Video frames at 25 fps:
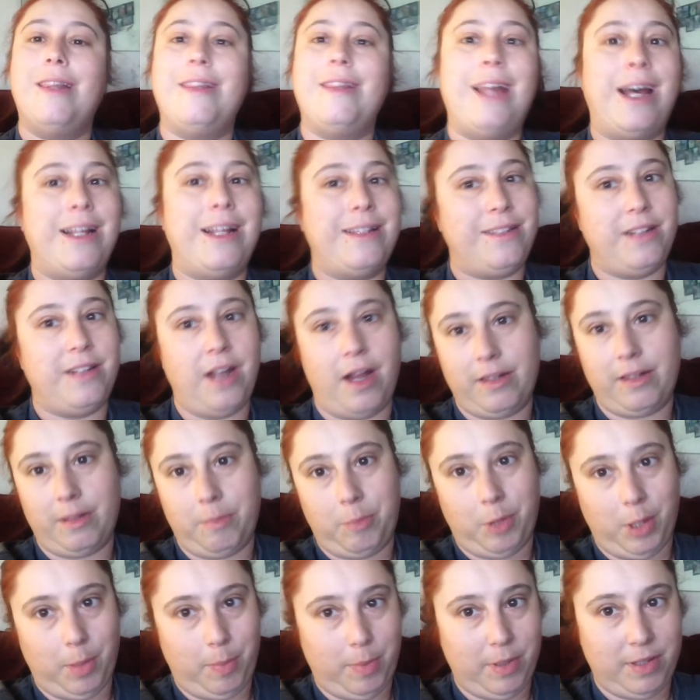That's not the
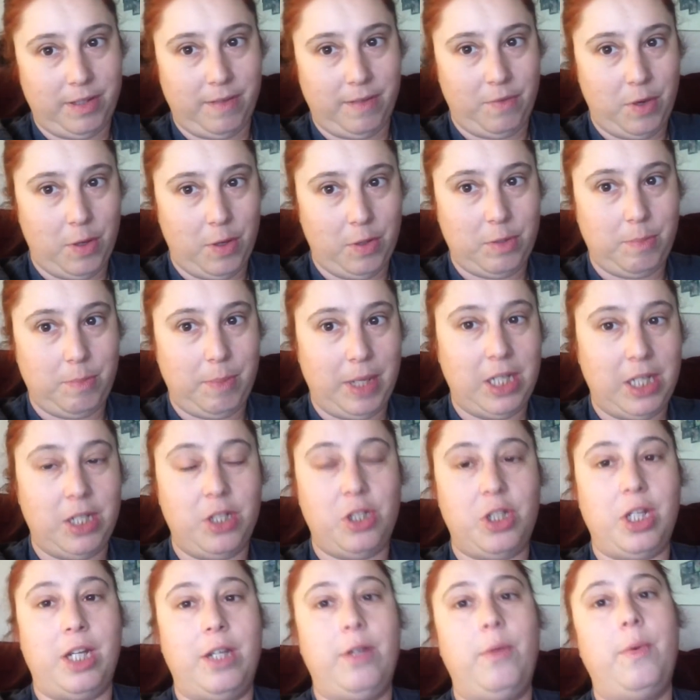purpose of no spend to
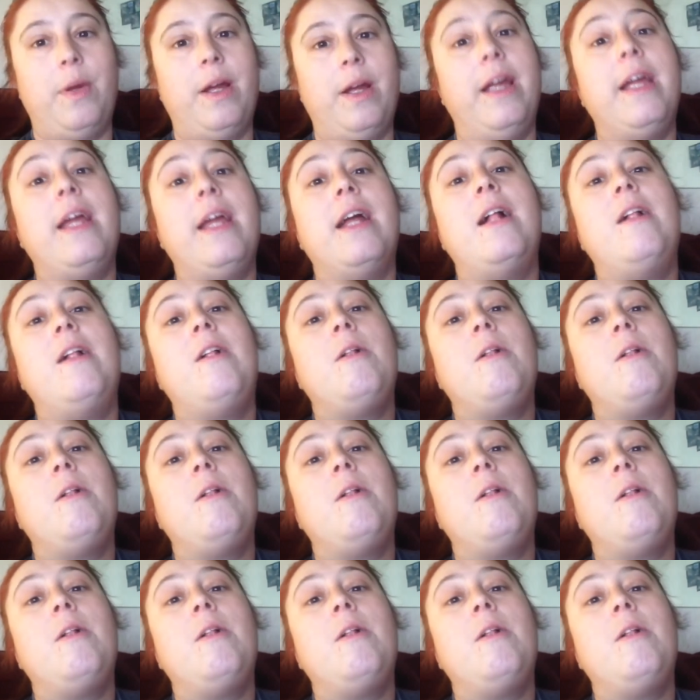January.